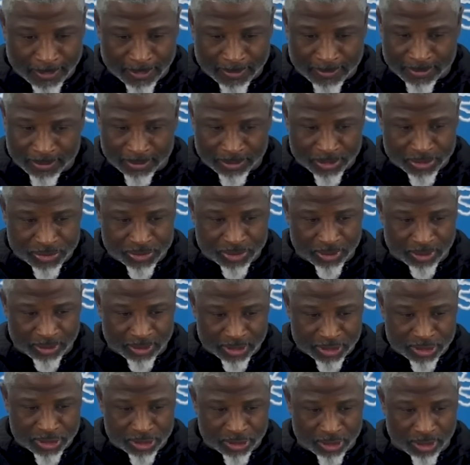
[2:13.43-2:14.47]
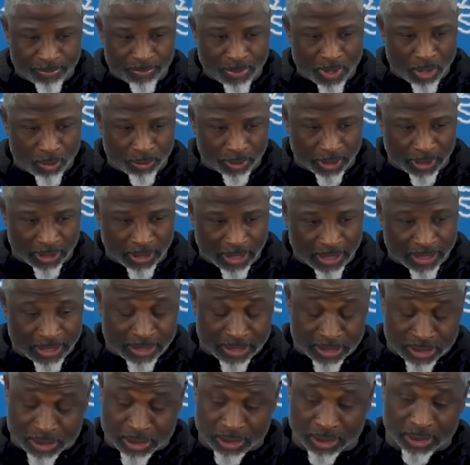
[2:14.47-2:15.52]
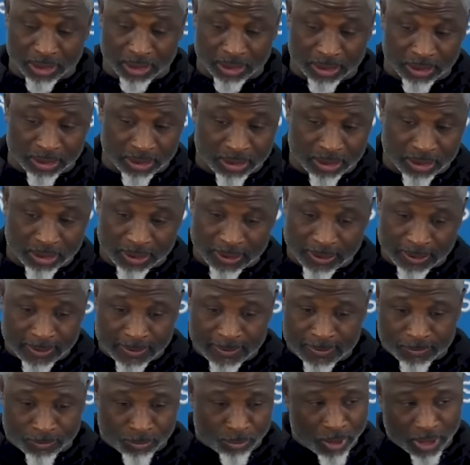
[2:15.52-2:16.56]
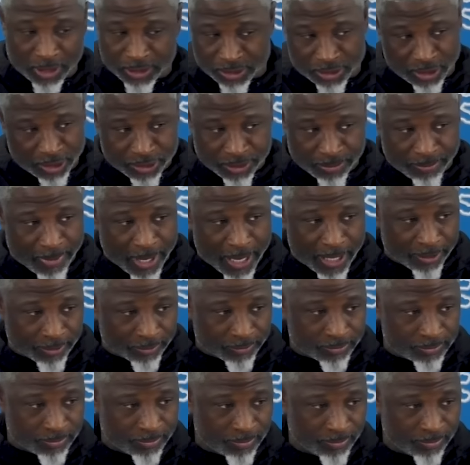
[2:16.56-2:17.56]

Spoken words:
listen, this is an opponent. In this league, records doesn't matter.